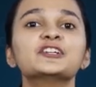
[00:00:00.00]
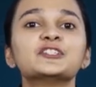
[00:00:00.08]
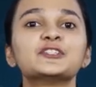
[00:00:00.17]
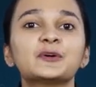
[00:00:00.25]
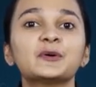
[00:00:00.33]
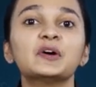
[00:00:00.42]

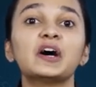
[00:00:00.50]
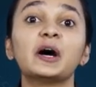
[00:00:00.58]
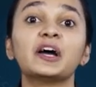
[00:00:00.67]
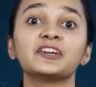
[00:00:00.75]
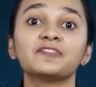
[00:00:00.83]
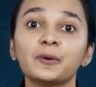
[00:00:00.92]
So,
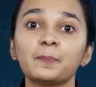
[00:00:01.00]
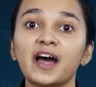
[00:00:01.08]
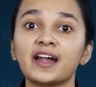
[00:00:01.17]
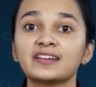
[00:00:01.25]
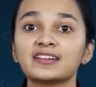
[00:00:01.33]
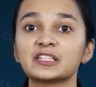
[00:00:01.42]
uh, if a
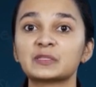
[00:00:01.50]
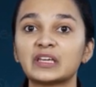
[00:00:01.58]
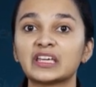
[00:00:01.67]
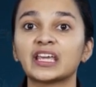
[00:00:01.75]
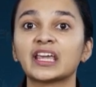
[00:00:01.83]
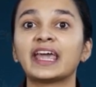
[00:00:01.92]
partner is
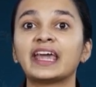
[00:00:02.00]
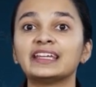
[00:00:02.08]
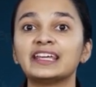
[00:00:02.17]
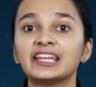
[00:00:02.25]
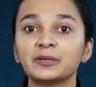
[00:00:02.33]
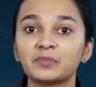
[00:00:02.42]
making
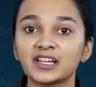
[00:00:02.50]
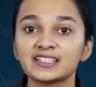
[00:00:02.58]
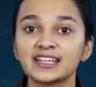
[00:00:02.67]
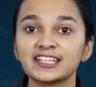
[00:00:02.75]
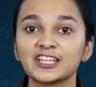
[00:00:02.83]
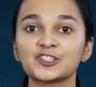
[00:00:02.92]
any
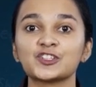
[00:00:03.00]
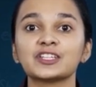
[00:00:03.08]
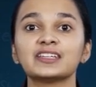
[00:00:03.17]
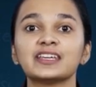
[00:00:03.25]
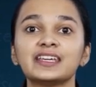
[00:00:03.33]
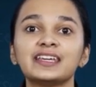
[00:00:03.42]
representation,